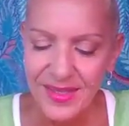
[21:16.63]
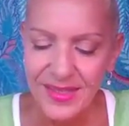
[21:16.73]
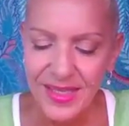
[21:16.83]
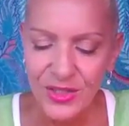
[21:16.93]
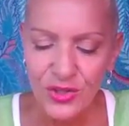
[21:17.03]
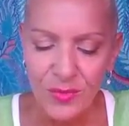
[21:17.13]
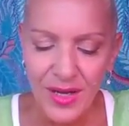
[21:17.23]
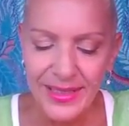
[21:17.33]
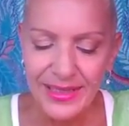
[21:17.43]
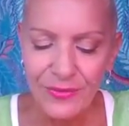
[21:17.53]
Yet you
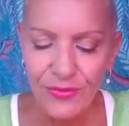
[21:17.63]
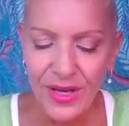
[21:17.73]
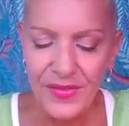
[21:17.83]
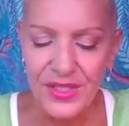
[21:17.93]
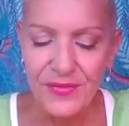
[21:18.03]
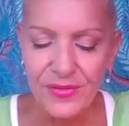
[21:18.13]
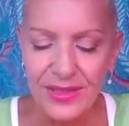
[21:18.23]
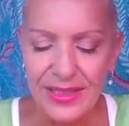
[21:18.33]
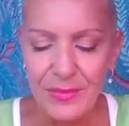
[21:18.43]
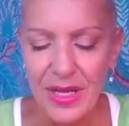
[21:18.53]
might live rather
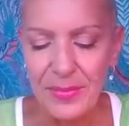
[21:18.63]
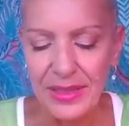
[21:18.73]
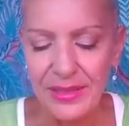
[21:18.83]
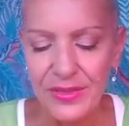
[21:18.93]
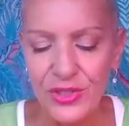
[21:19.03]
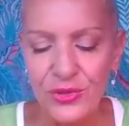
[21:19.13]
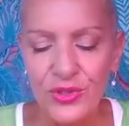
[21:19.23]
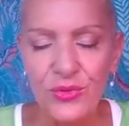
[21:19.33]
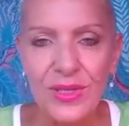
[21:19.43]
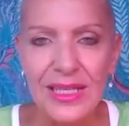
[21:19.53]
differently, my beloved, should
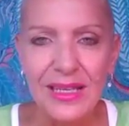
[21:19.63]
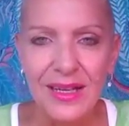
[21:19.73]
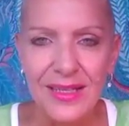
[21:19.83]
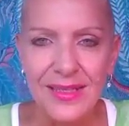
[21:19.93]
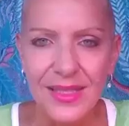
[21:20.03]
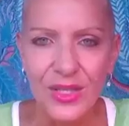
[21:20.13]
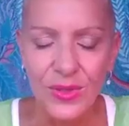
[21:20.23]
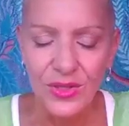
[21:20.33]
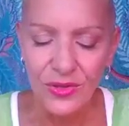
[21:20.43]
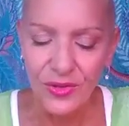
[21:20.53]
you realize that you
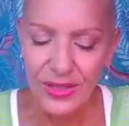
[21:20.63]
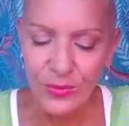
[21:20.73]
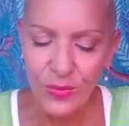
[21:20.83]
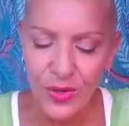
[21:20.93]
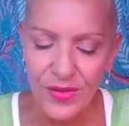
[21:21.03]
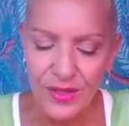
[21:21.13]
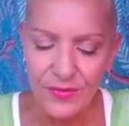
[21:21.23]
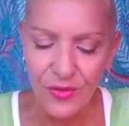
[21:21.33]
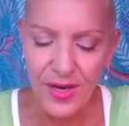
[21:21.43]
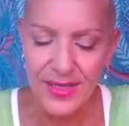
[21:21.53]
are not only worthy
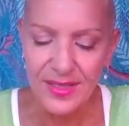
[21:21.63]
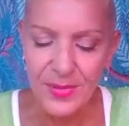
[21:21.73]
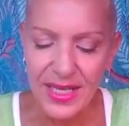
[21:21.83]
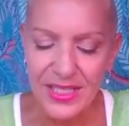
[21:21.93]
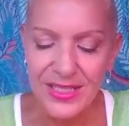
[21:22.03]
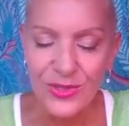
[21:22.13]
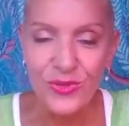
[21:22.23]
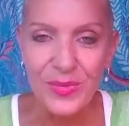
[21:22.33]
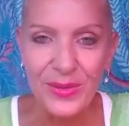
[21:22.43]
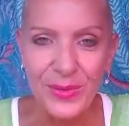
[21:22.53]
of grace, but actually
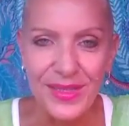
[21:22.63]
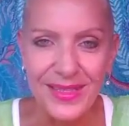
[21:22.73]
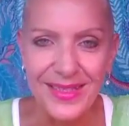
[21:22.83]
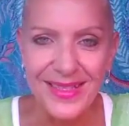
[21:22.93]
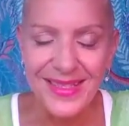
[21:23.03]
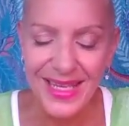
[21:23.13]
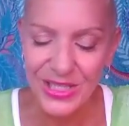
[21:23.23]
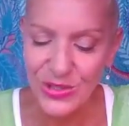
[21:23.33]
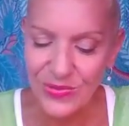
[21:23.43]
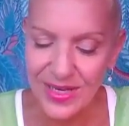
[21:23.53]
dripping with it,
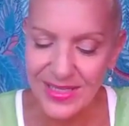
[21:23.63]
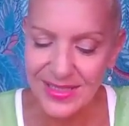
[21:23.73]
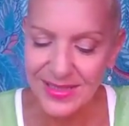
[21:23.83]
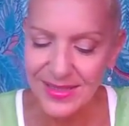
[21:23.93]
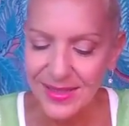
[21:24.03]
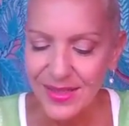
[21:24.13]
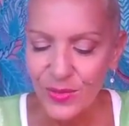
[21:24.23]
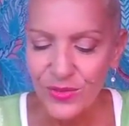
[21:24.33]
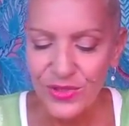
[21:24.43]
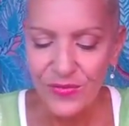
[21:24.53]
saturated
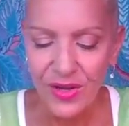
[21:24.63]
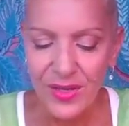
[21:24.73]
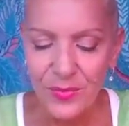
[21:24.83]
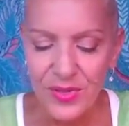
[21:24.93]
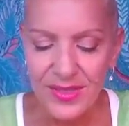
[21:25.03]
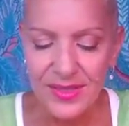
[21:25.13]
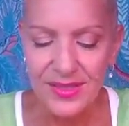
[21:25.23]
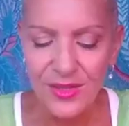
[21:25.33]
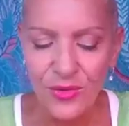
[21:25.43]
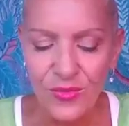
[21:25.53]
with divine
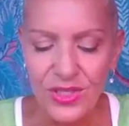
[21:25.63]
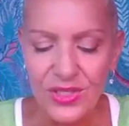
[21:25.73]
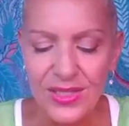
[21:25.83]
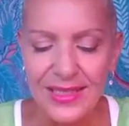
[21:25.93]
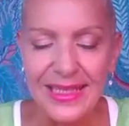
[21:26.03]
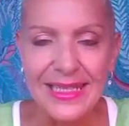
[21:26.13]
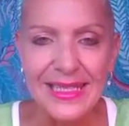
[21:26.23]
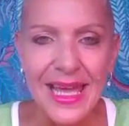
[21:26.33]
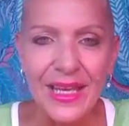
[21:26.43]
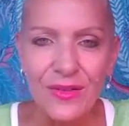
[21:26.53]
presence so rich it
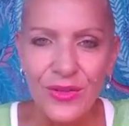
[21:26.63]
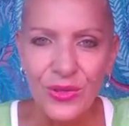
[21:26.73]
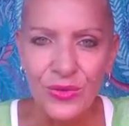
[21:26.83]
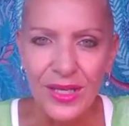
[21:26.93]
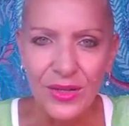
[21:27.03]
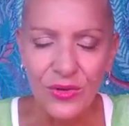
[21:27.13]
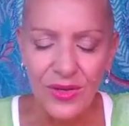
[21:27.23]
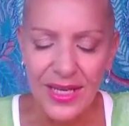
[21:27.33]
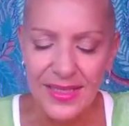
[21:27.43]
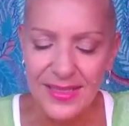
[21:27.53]
leaks out of you and
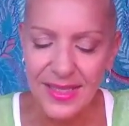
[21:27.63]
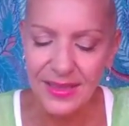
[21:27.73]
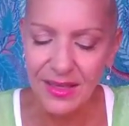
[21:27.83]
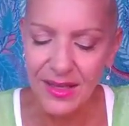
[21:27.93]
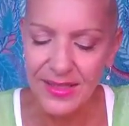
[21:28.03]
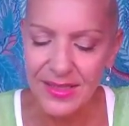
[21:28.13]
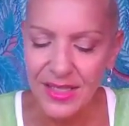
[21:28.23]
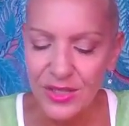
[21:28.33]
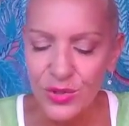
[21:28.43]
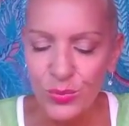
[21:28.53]
creates sunlight
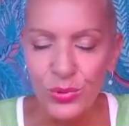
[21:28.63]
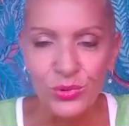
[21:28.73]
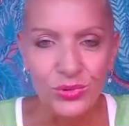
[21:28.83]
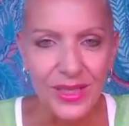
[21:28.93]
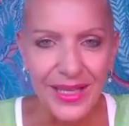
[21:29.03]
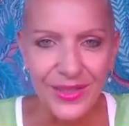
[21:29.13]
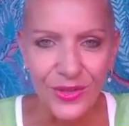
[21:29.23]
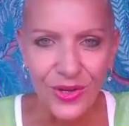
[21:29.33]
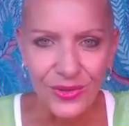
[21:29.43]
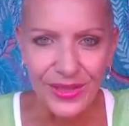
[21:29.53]
to pool at
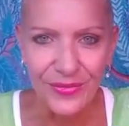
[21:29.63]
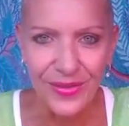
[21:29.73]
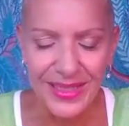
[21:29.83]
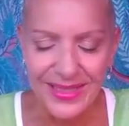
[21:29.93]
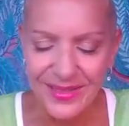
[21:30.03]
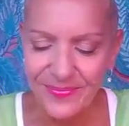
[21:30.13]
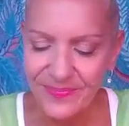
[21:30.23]
your holy feet.